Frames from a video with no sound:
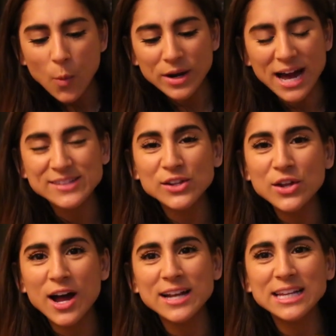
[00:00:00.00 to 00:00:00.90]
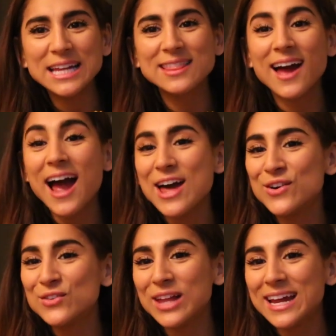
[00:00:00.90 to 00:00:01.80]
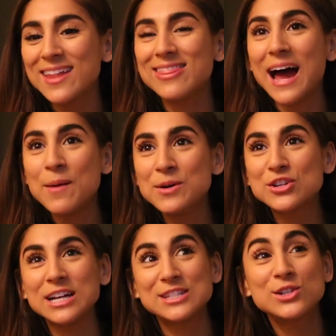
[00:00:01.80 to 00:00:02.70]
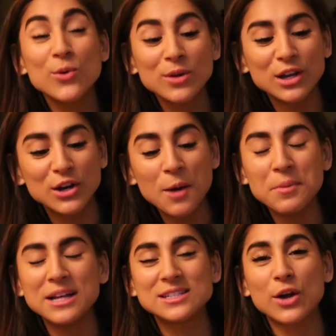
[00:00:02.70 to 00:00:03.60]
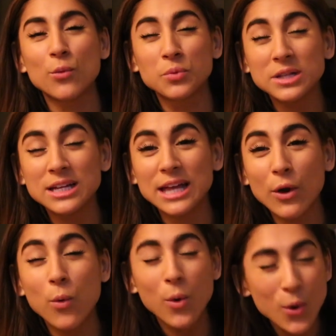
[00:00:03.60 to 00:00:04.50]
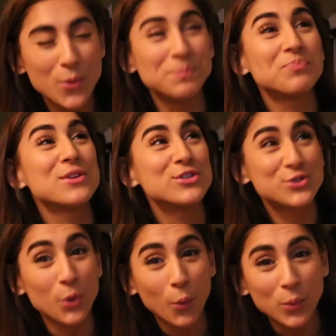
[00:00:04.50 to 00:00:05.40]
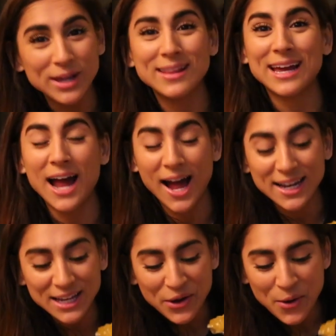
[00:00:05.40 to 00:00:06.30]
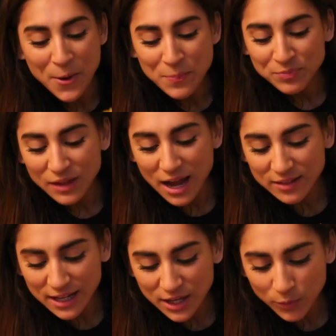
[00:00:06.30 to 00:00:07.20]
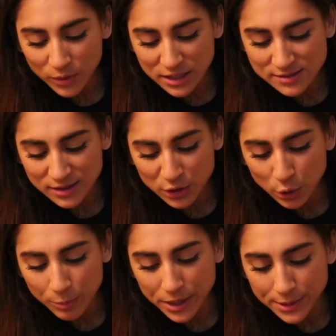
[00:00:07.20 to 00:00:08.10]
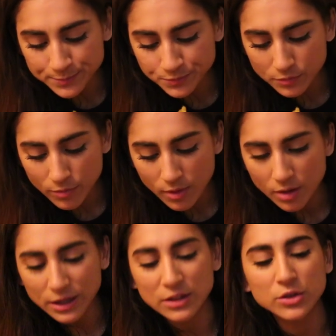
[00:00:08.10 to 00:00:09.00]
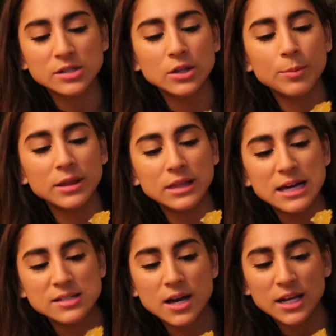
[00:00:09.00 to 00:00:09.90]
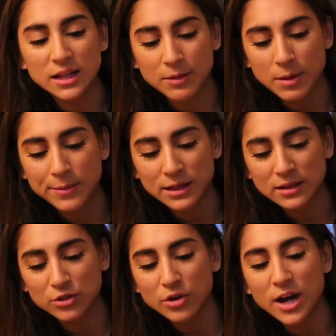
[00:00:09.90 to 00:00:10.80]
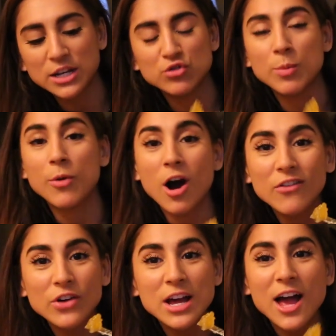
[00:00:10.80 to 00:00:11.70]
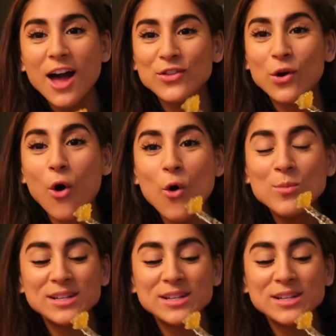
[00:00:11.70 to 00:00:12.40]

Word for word: When it has a lot of honey like that, I don't like it that much. Like, it's still really good, but it's like really like, whoo, sweet, like honey. I like it when it's a little bit, like there's a little bit less honey, like maybe let the honey drip off. And the comb